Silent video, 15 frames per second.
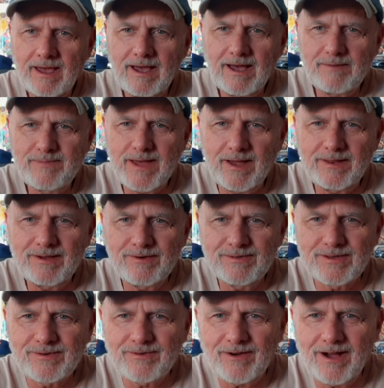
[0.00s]
I'm out here in
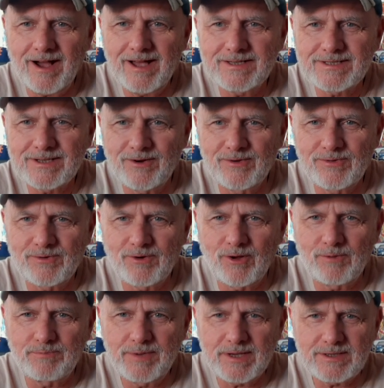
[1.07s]
the garage going through
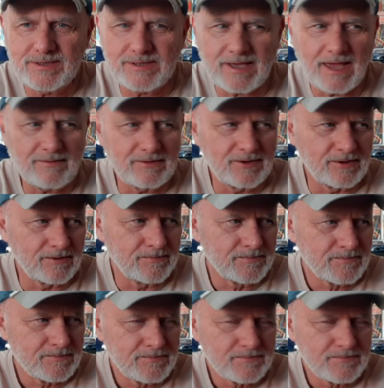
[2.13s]
old pictures. I have a little,